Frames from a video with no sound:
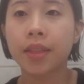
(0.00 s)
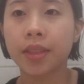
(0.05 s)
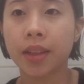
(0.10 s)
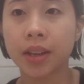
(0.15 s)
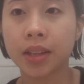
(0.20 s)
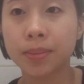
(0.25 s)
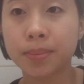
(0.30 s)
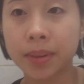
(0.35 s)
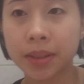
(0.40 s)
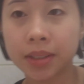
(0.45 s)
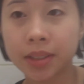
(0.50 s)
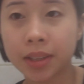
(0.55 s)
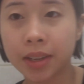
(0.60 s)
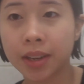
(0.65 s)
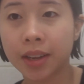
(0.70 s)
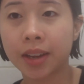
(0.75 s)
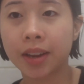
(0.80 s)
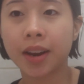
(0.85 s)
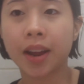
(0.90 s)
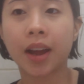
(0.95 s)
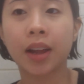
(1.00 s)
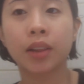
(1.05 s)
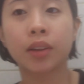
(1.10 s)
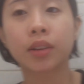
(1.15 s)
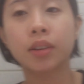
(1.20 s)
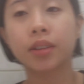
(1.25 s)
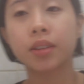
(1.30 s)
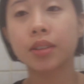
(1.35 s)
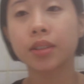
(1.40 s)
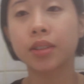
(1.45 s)
That is blended in. I
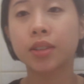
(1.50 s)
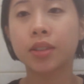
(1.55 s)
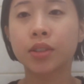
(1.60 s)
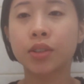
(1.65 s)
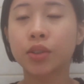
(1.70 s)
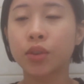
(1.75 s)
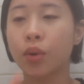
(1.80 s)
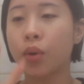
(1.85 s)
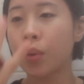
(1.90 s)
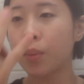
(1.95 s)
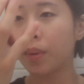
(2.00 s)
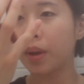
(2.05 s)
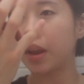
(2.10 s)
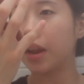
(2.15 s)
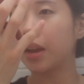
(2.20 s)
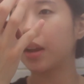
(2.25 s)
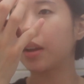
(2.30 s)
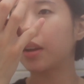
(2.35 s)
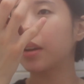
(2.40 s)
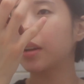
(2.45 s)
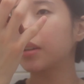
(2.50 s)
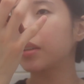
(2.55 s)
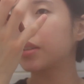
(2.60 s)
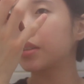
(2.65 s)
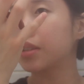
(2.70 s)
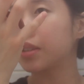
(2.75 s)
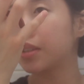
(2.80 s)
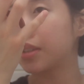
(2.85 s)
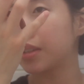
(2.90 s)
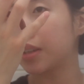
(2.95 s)
look so awake. It's
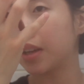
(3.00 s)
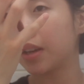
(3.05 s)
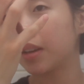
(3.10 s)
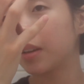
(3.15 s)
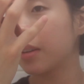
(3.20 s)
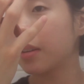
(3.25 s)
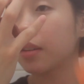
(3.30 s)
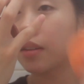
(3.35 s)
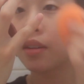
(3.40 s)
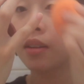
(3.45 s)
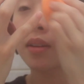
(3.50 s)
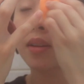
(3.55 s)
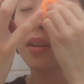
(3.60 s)
insane.